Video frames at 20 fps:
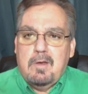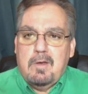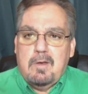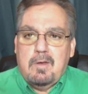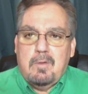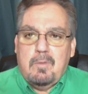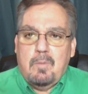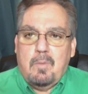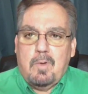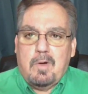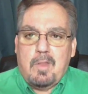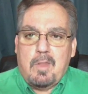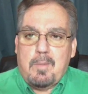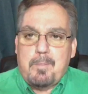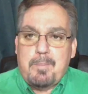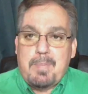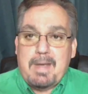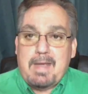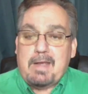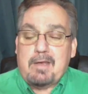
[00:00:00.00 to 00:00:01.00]
one of the
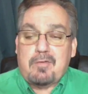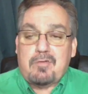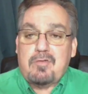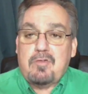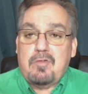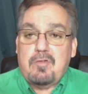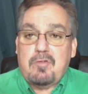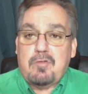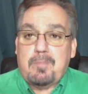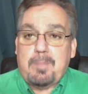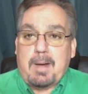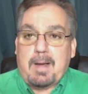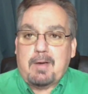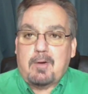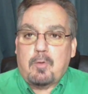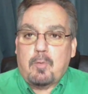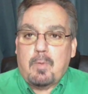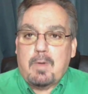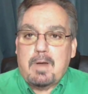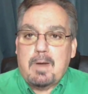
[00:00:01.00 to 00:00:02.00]
biggest
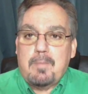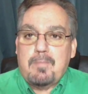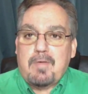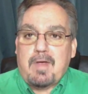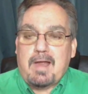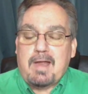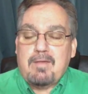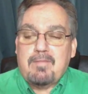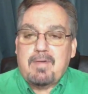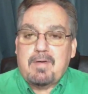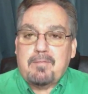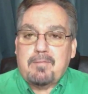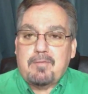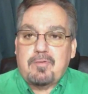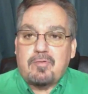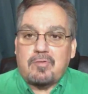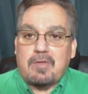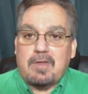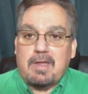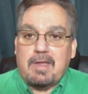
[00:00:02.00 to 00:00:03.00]
spider webs I have ever
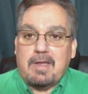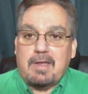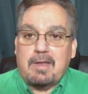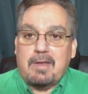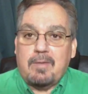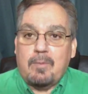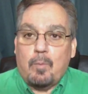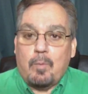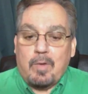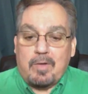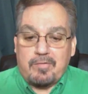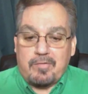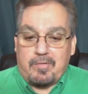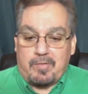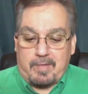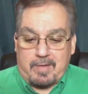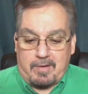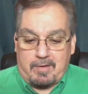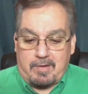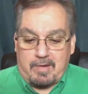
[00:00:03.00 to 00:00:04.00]
seen. Wasn't
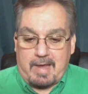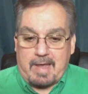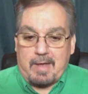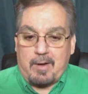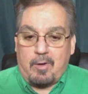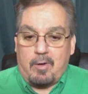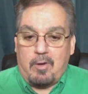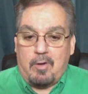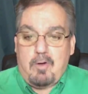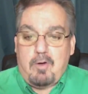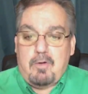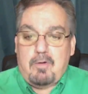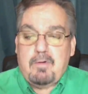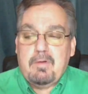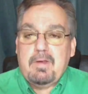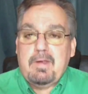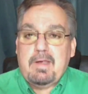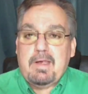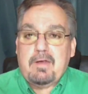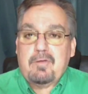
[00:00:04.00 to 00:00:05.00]
there at
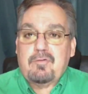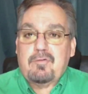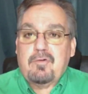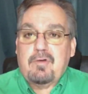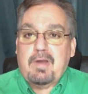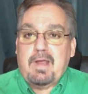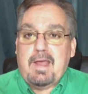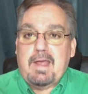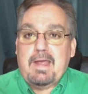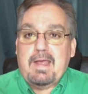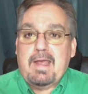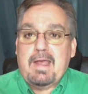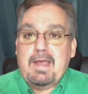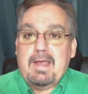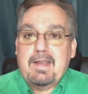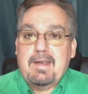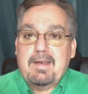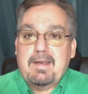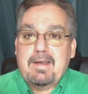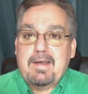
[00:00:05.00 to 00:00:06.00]
all yesterday,
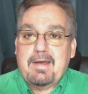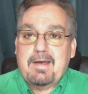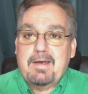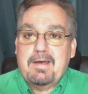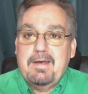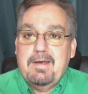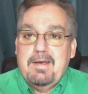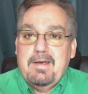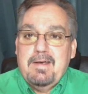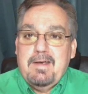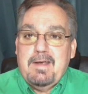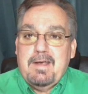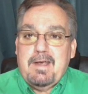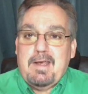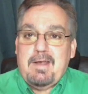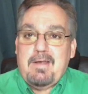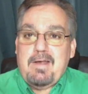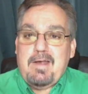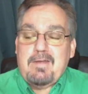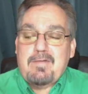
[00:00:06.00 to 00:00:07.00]
and
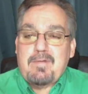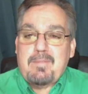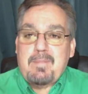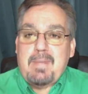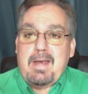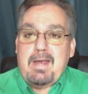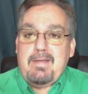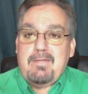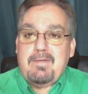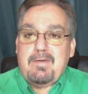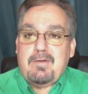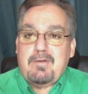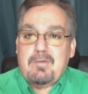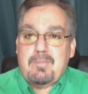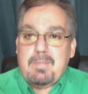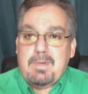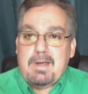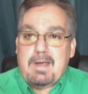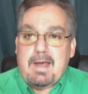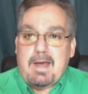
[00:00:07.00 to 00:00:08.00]
it's amazing to
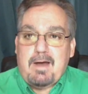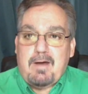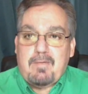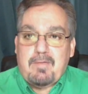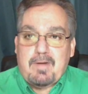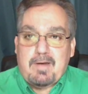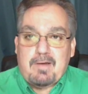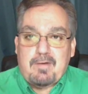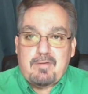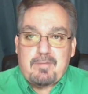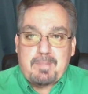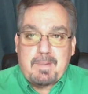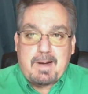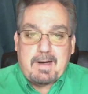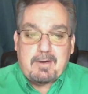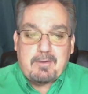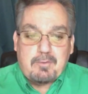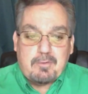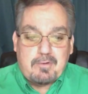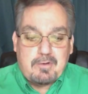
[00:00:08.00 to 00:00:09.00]
me how that a
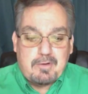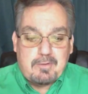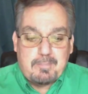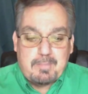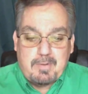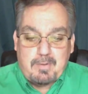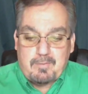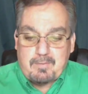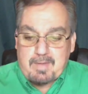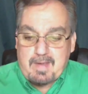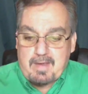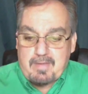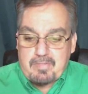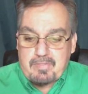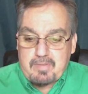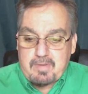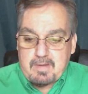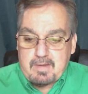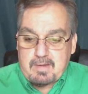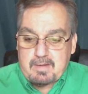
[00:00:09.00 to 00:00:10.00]
spider could build that
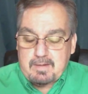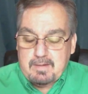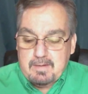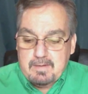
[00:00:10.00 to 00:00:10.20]
thing